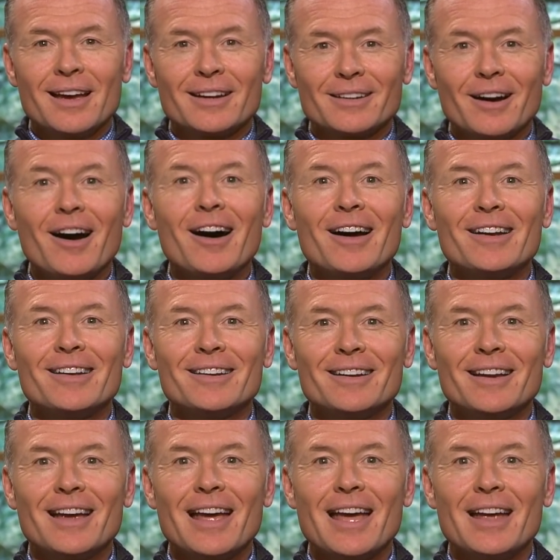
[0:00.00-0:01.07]
God,
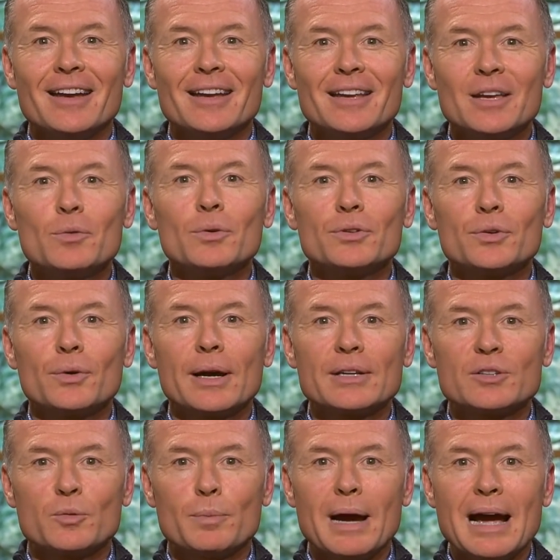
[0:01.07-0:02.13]
and He will
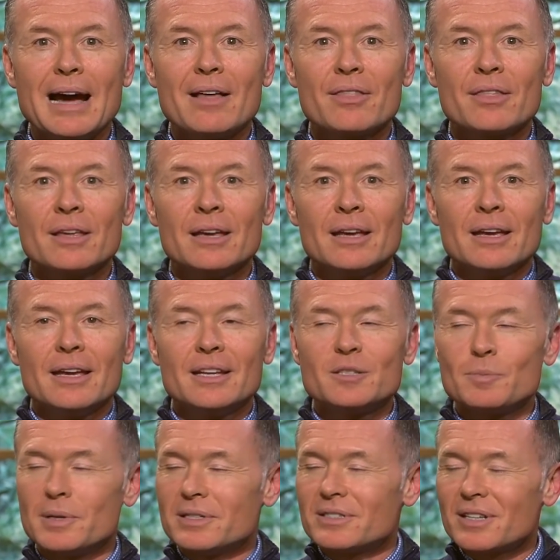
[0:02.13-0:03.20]
direct your path. It's
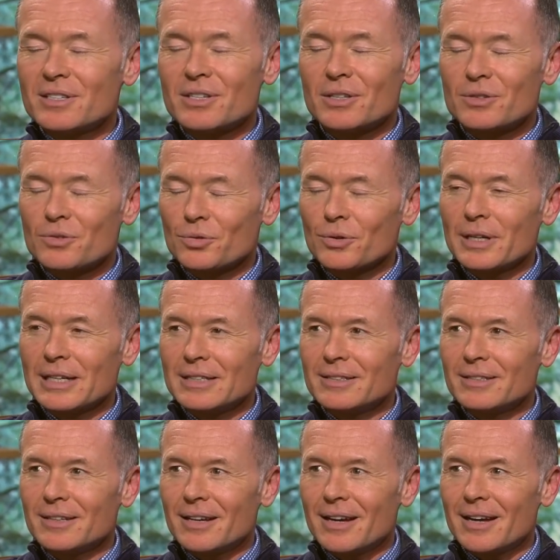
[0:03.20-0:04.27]
been such a
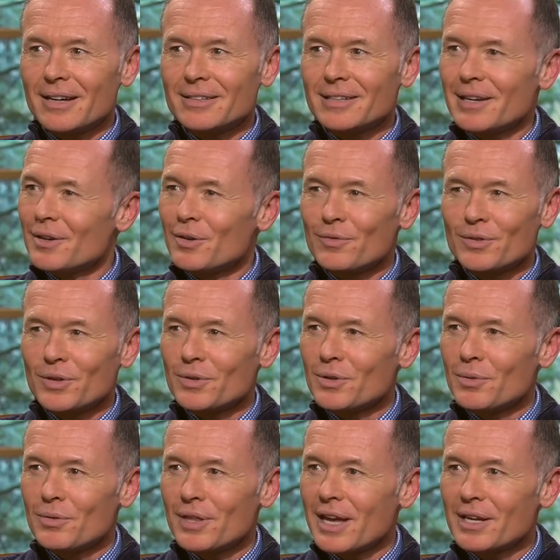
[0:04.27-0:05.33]
treat uh, to interview
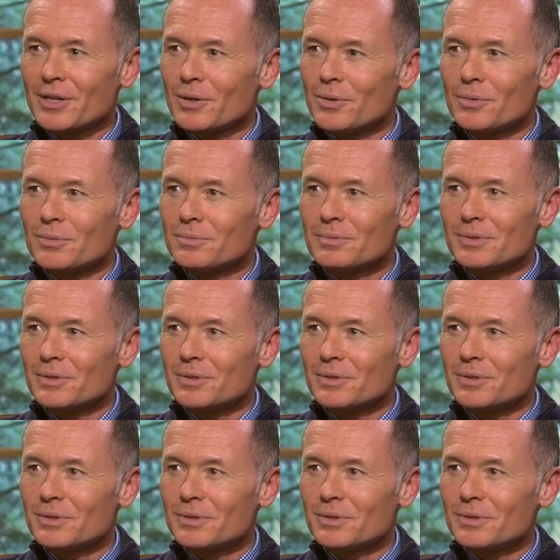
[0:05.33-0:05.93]
you. Thank you.